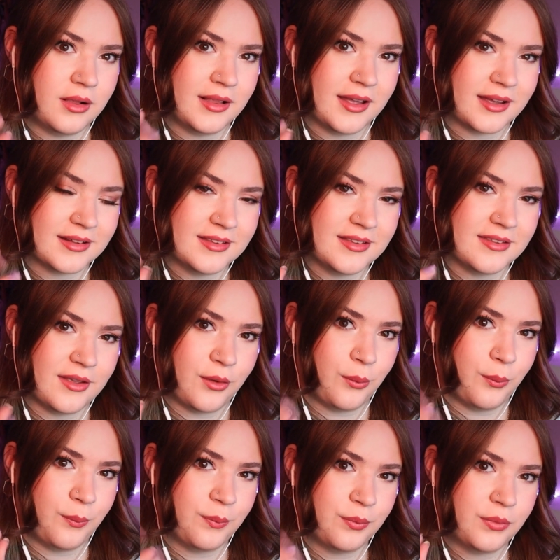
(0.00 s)
collect
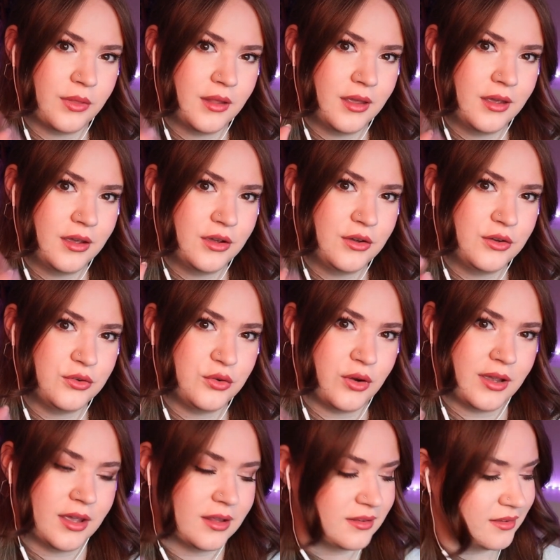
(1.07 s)
some
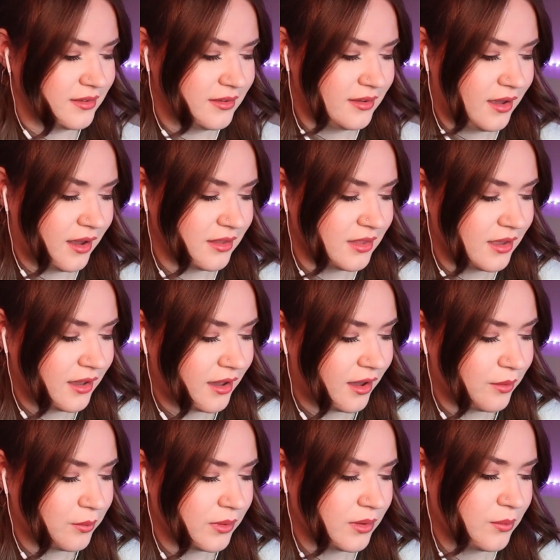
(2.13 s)
trinkets. I think
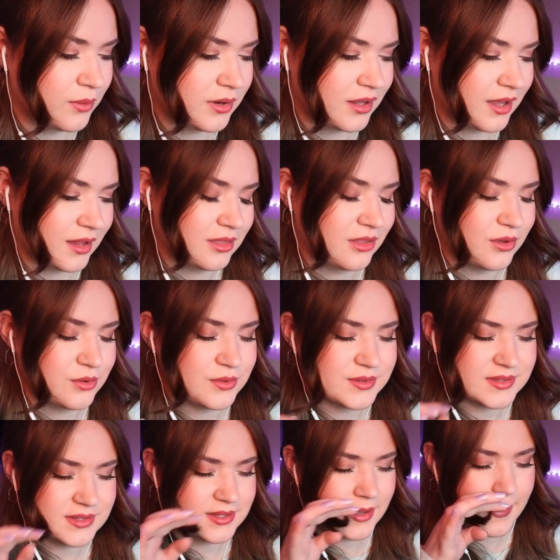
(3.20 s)
I really want to get
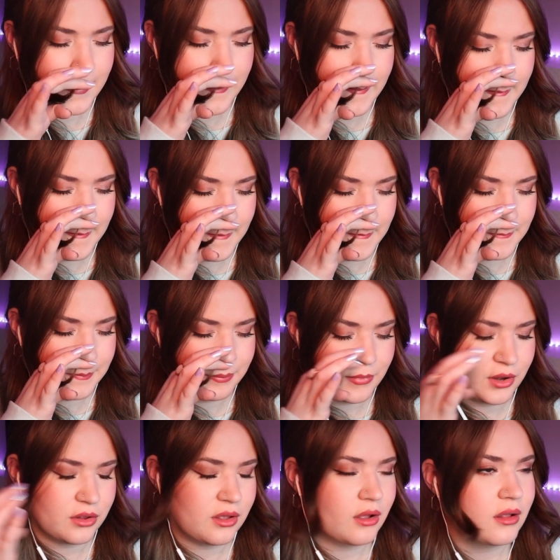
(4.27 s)
those.
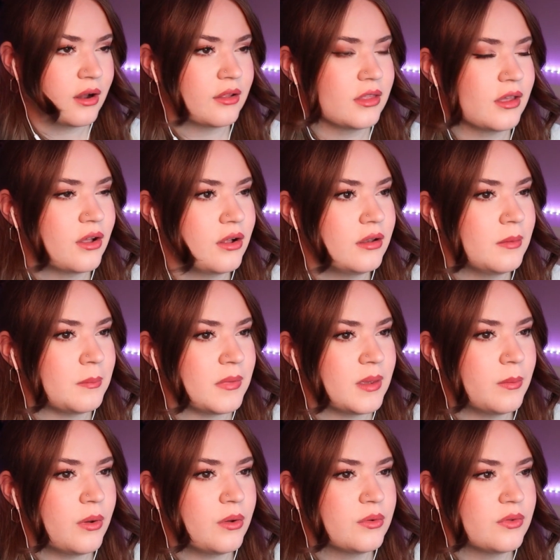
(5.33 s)
Are they called
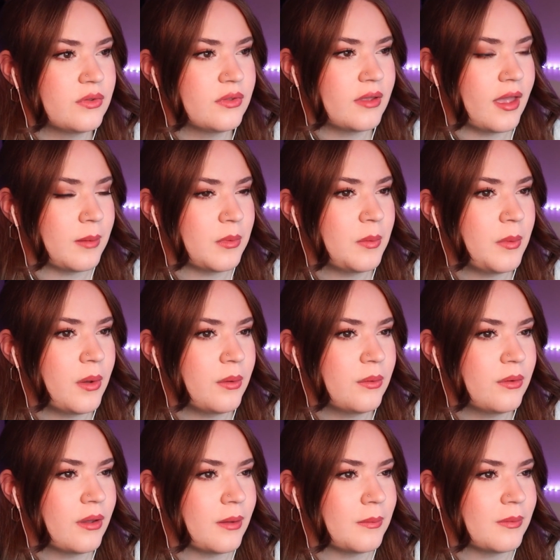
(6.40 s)
amiibos? Amiibo?
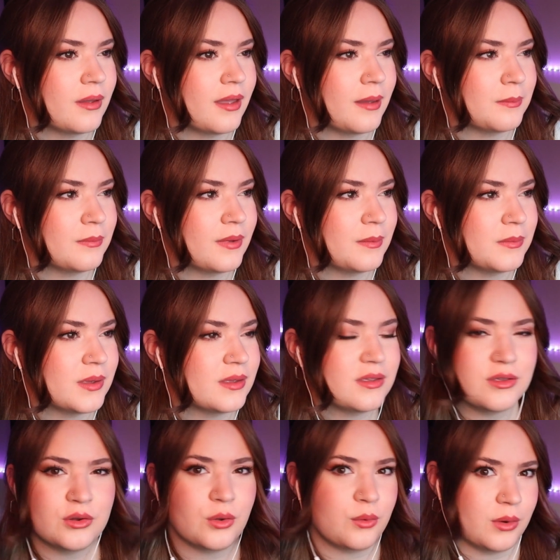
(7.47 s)

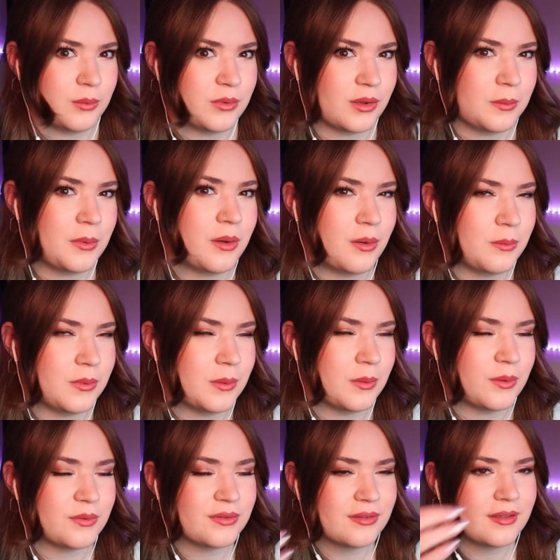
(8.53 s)
You know what I'm talking about.
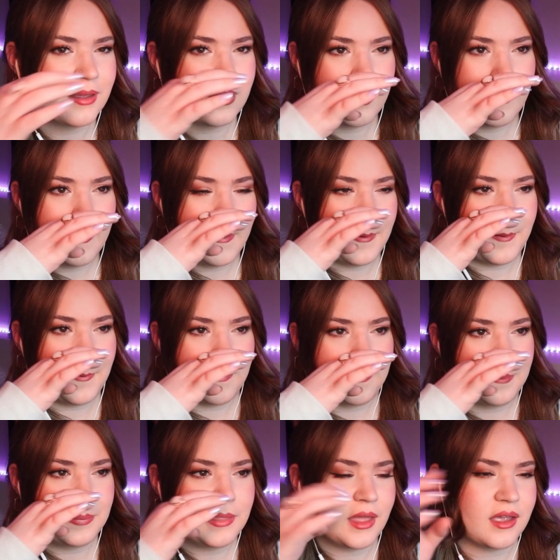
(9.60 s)
Amiibos.
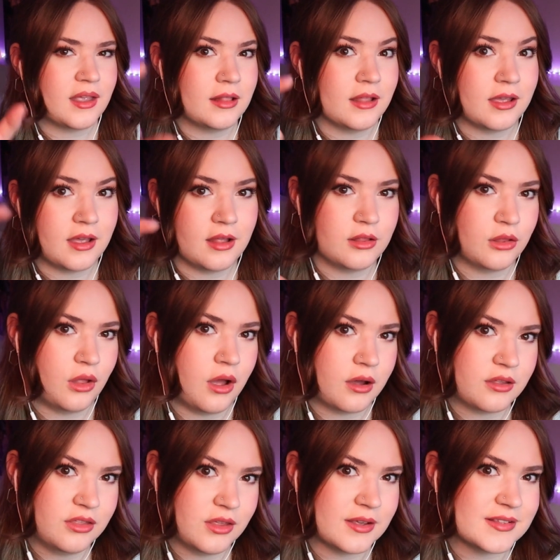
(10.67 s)
That can like
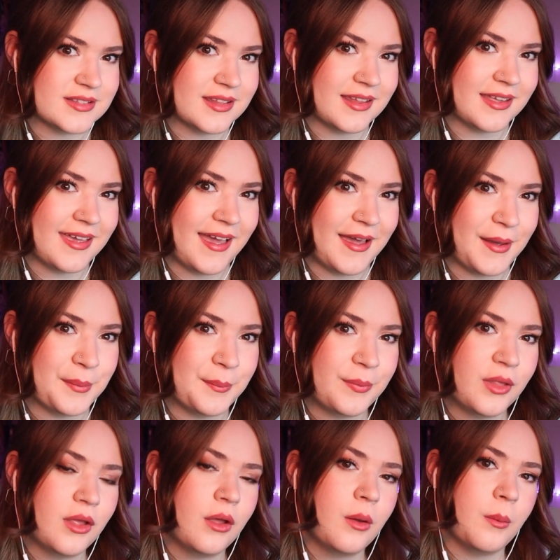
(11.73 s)
unlock things in the game,
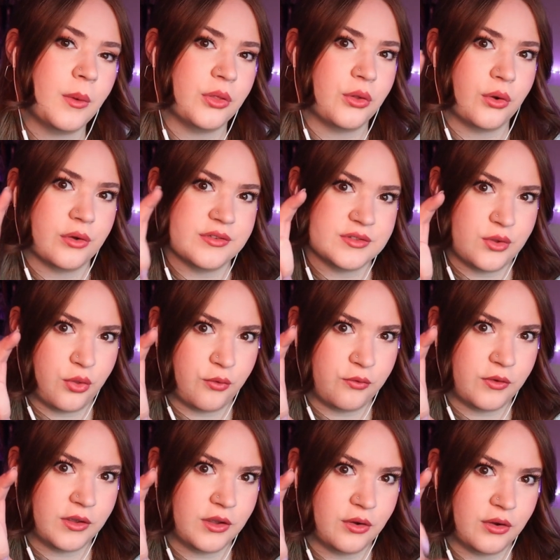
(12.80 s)
but they're also the
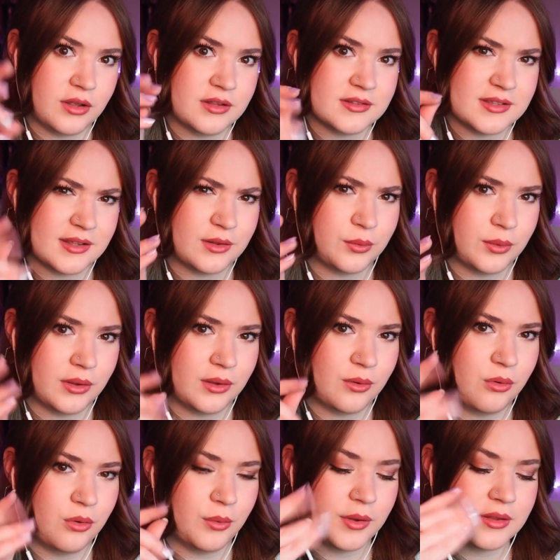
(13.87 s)
figurines, like the really
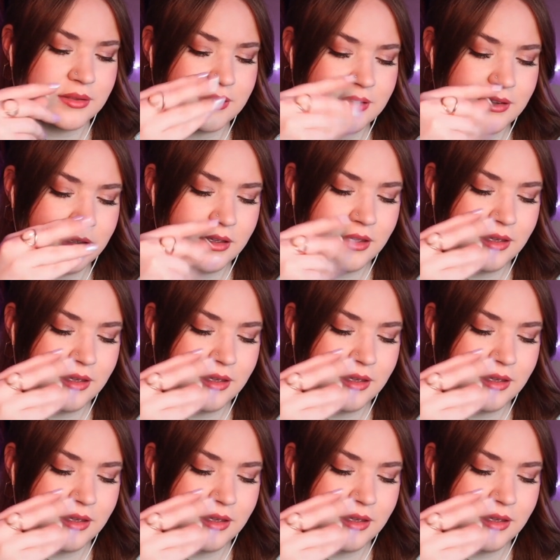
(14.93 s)
cool ones.